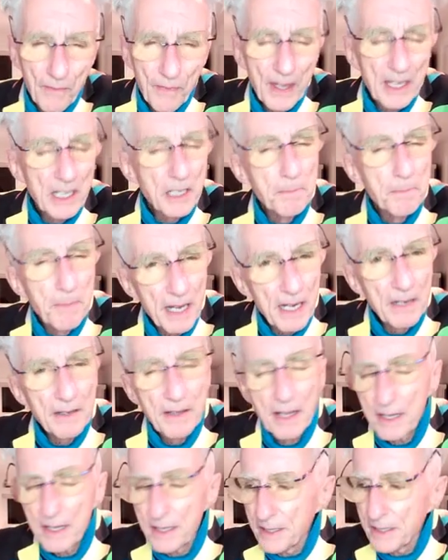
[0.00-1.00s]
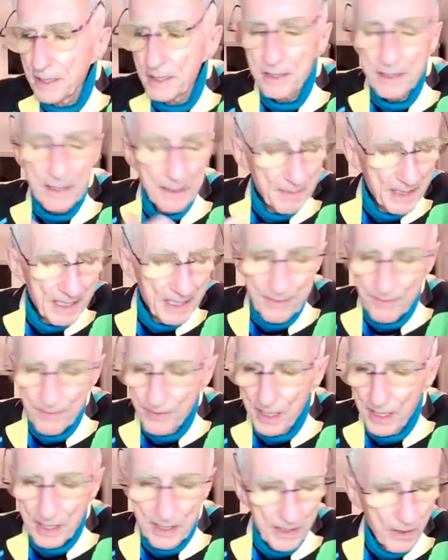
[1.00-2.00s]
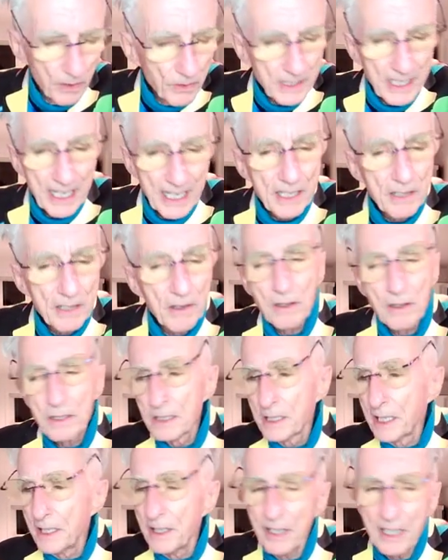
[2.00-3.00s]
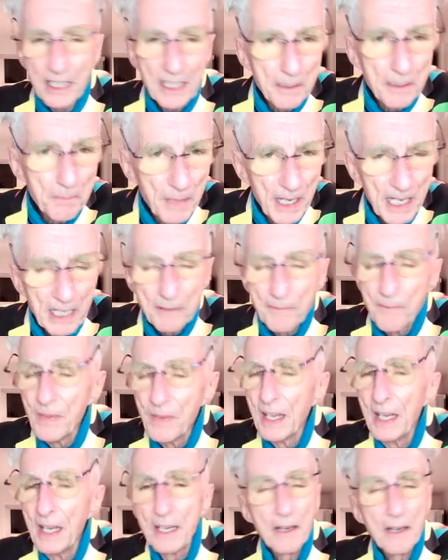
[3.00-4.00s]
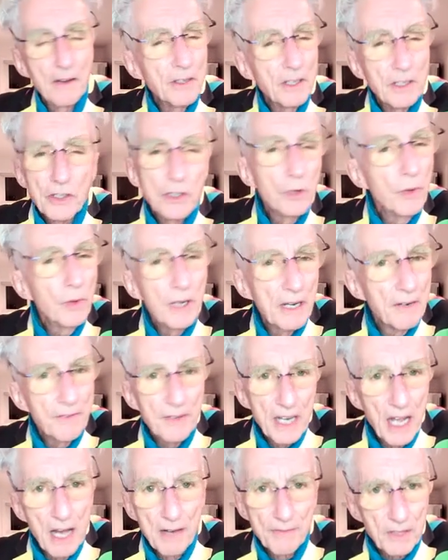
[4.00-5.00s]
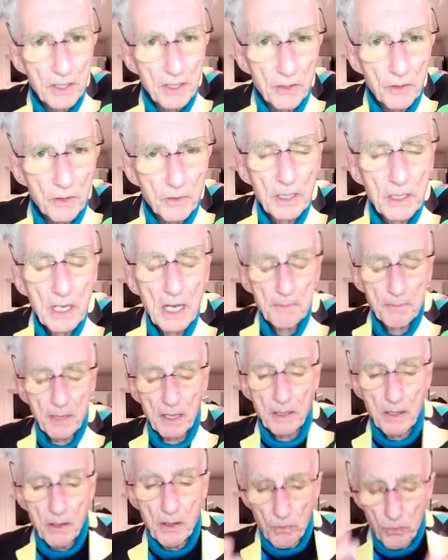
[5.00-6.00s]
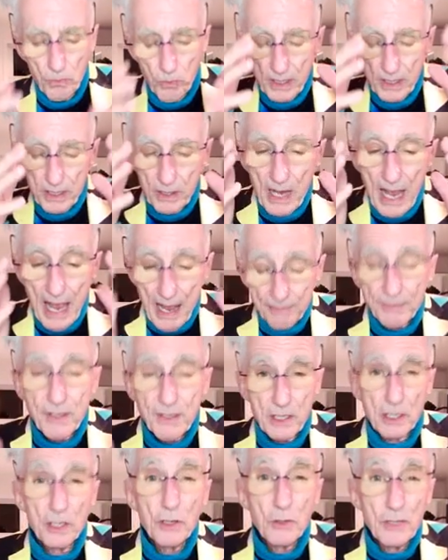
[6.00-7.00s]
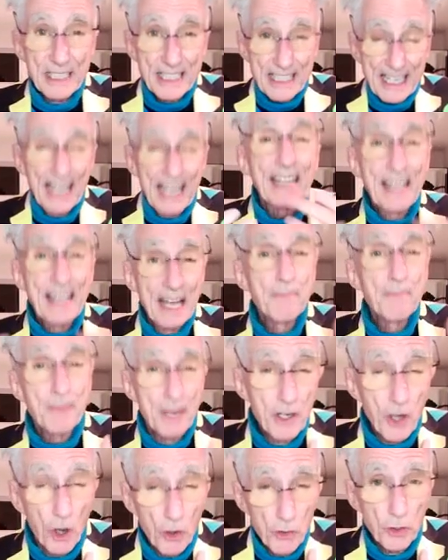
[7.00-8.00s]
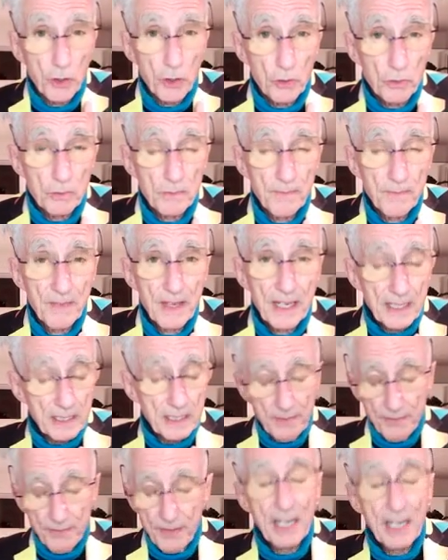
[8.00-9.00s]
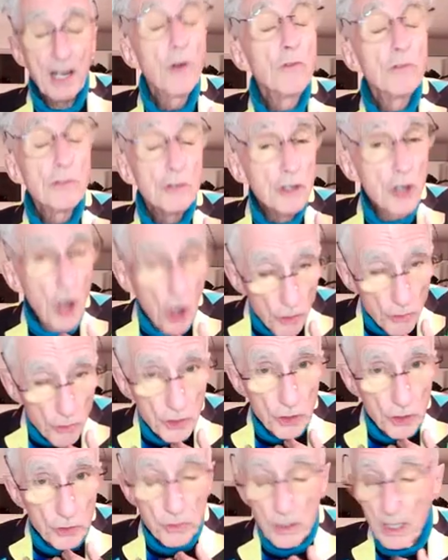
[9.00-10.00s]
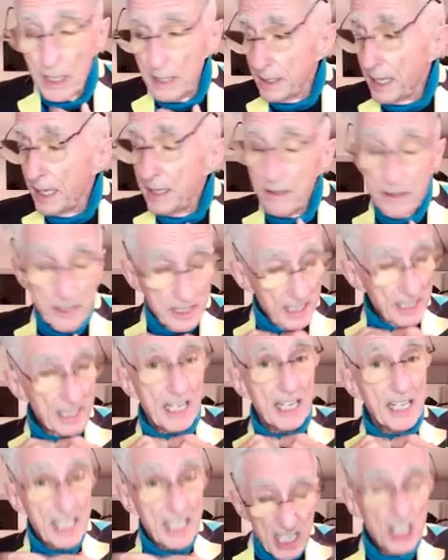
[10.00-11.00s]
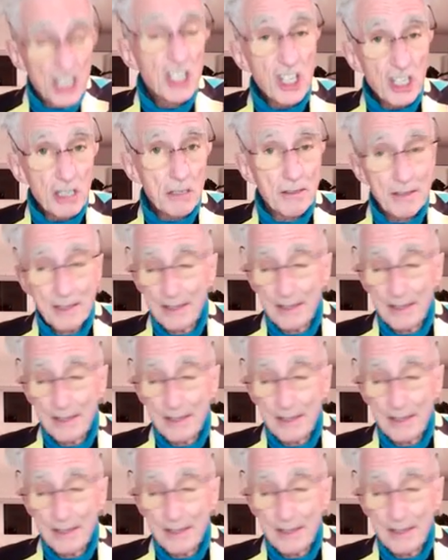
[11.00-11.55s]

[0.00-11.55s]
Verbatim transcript: That's better than just, I mean, if you don't take calls, then you email. You know, you do whatever you you have to do. But the, what you have to do is get them to know you. Because if they don't know you, then you're just a digit.